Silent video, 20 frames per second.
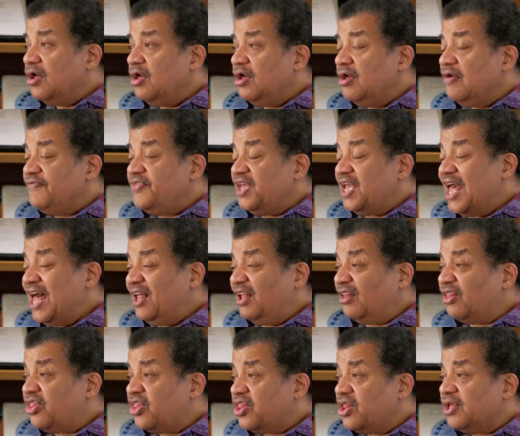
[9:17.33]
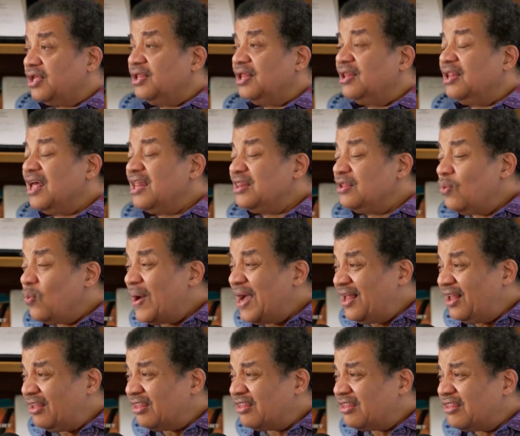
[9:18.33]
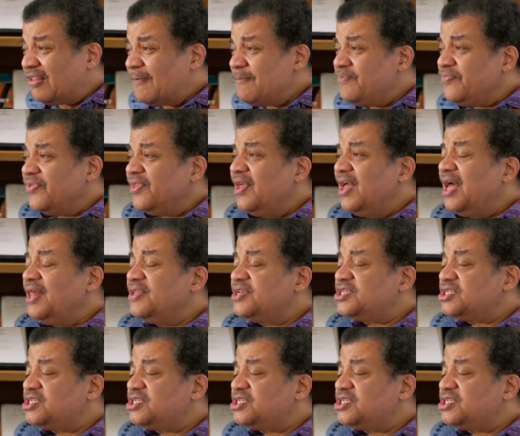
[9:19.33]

of the health, the wealth, and the